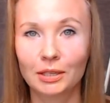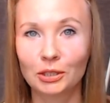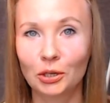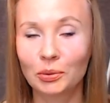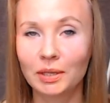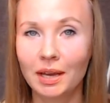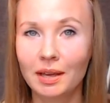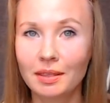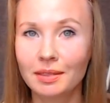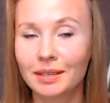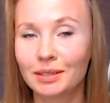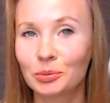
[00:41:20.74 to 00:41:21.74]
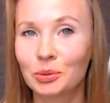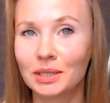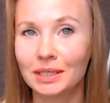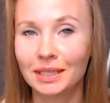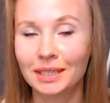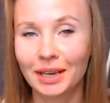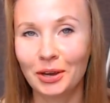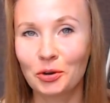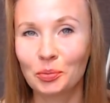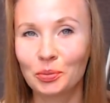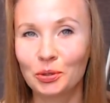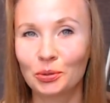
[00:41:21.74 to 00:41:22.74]
so yeah this was it I
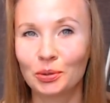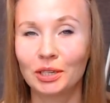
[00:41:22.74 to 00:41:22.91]
hope you